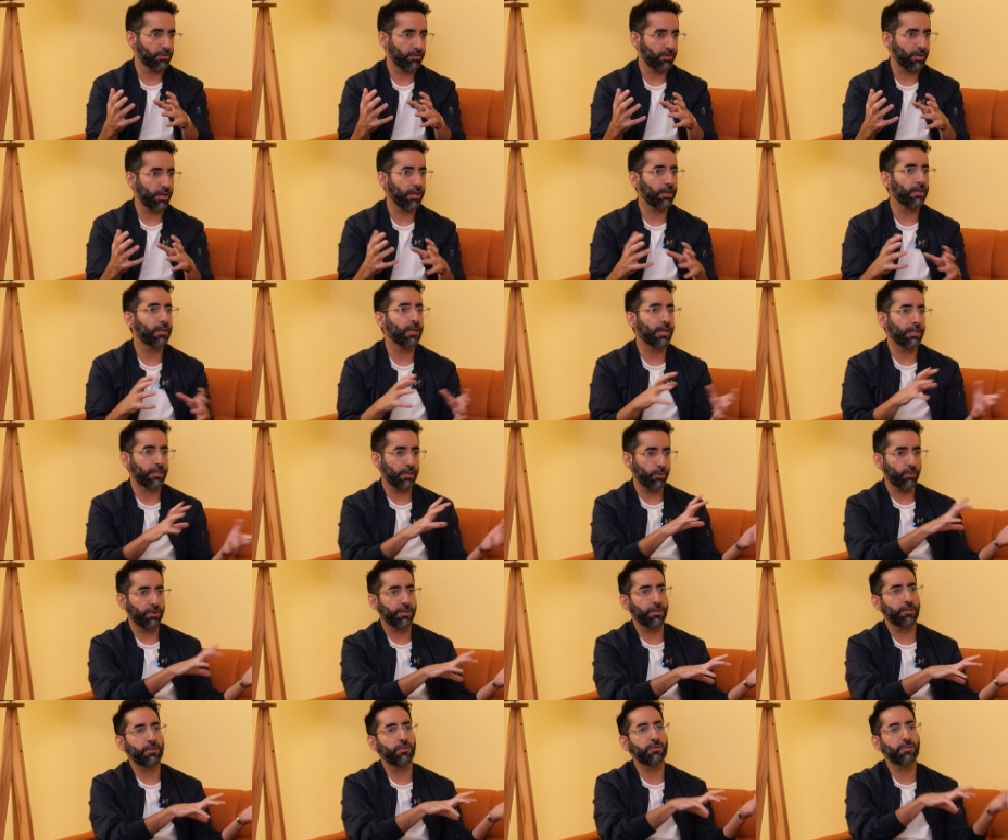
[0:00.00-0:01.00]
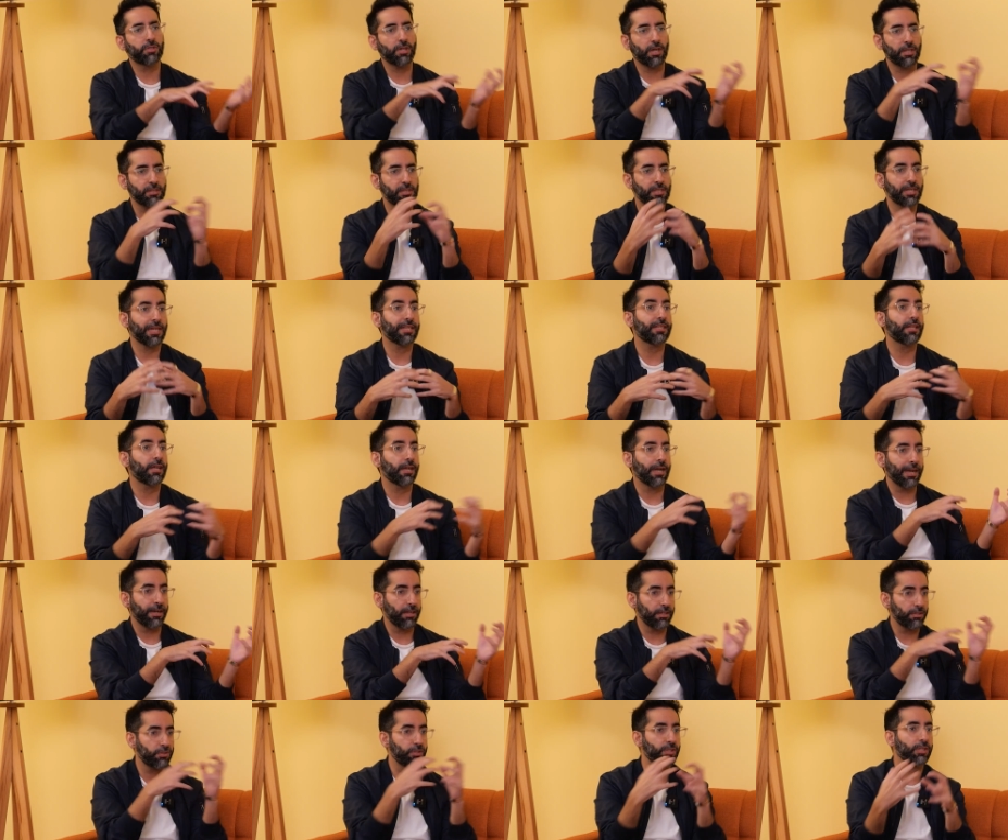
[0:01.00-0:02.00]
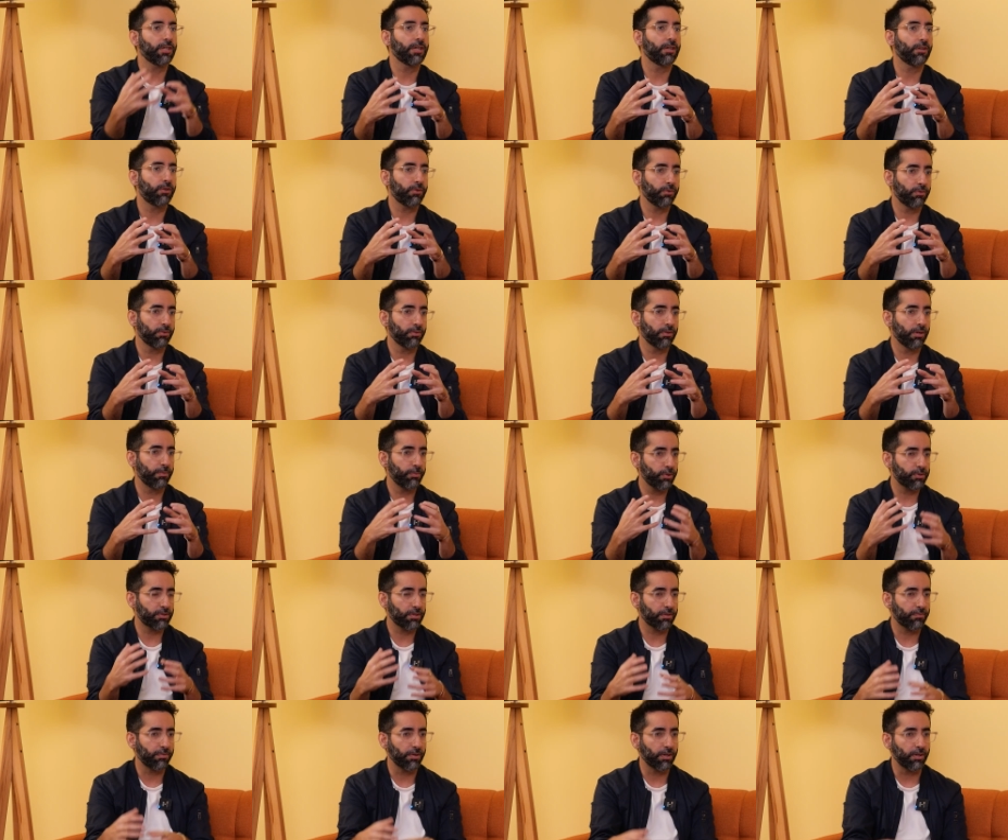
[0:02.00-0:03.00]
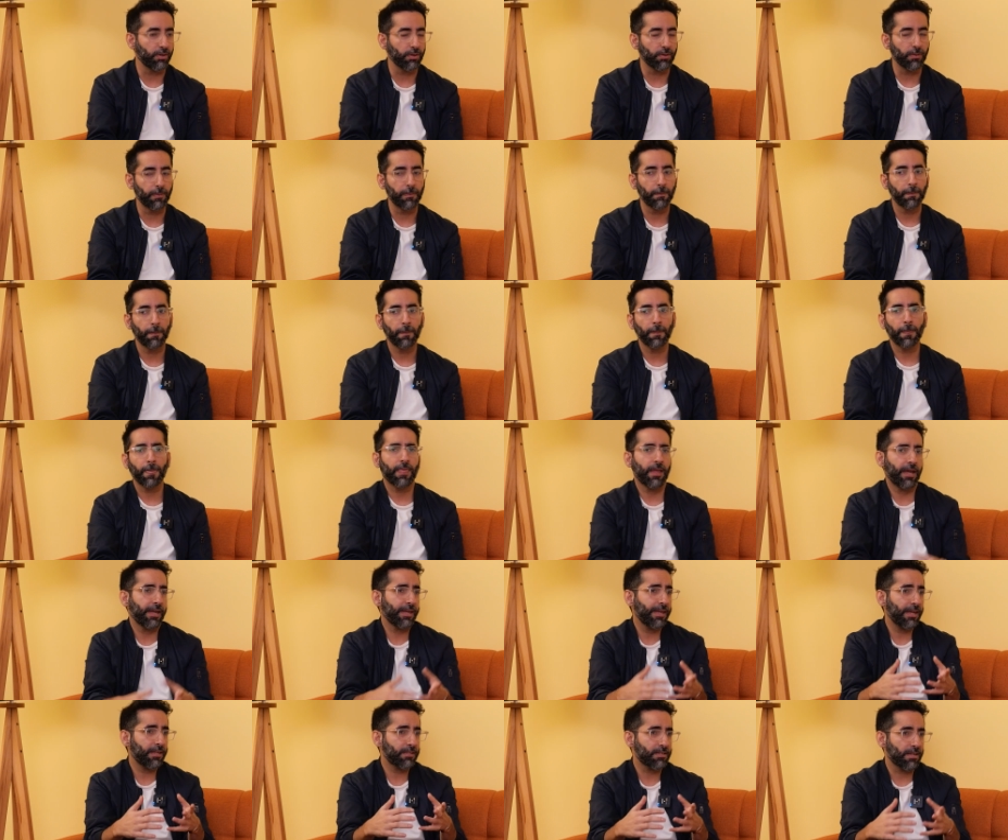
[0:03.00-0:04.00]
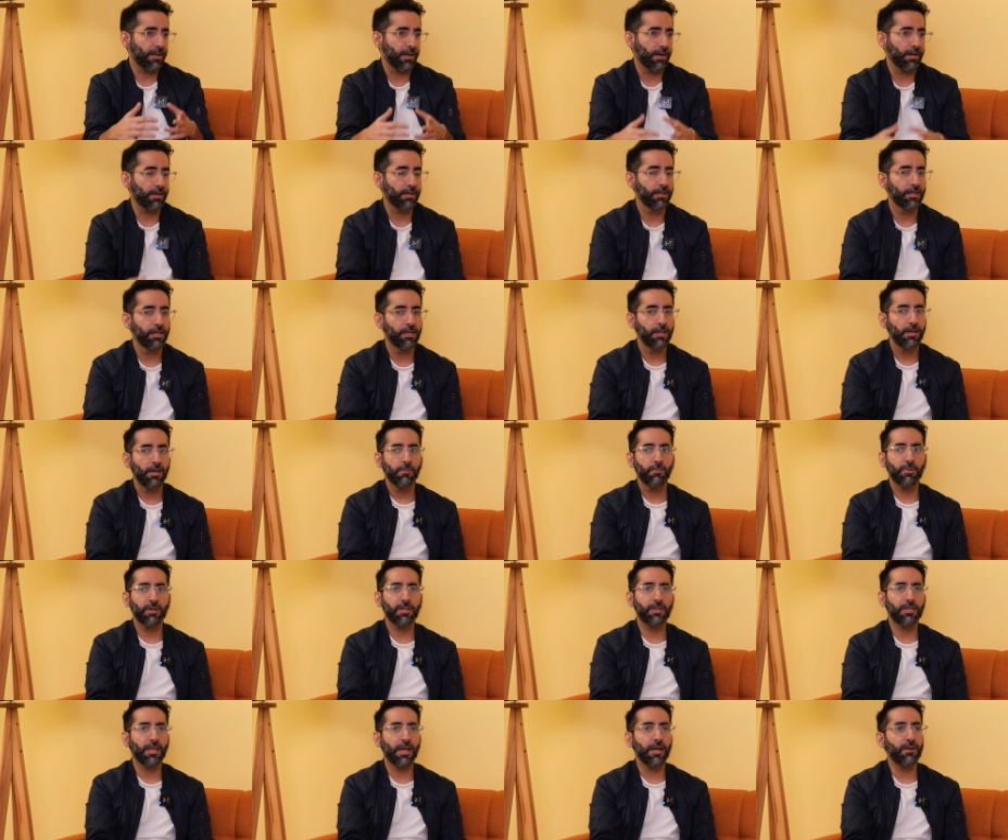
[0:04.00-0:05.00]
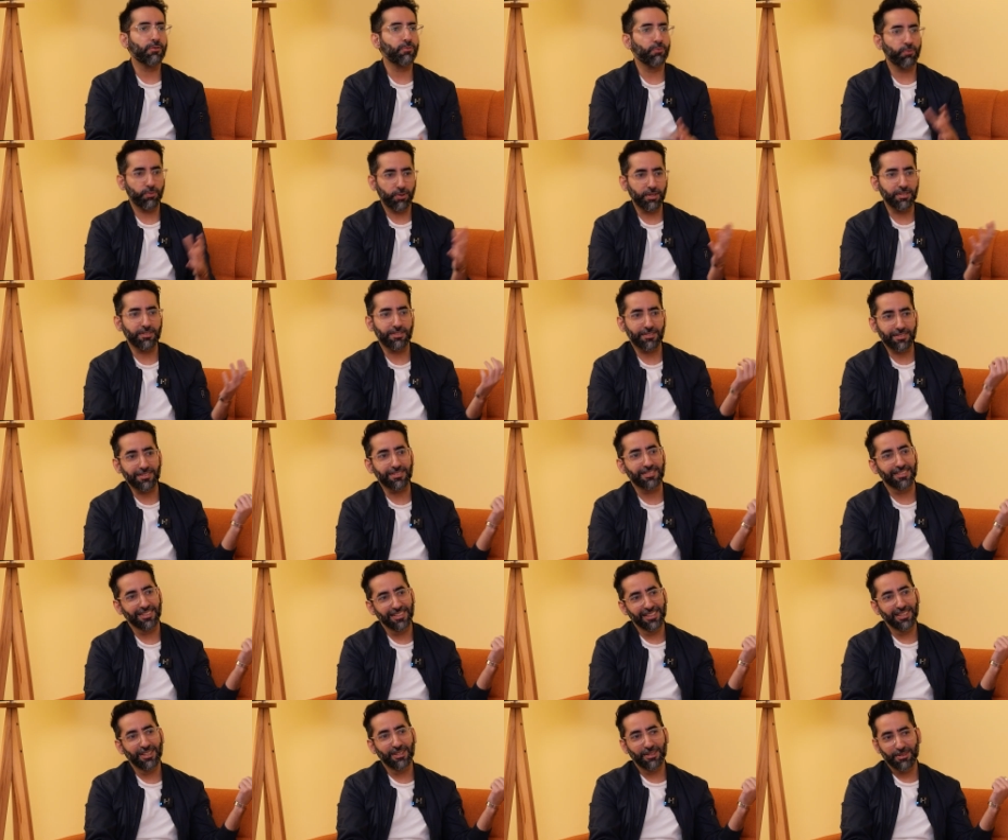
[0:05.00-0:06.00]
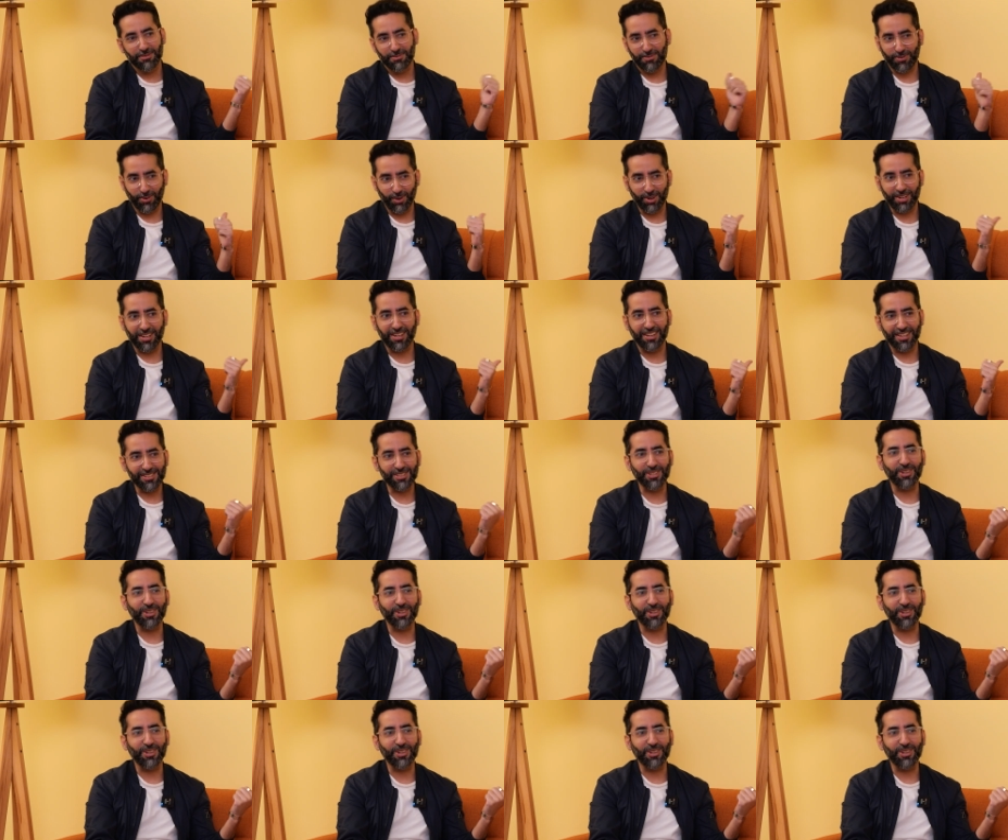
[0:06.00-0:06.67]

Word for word: right? And they wanted to translate that energy into a music video. I get that. But that was 40 years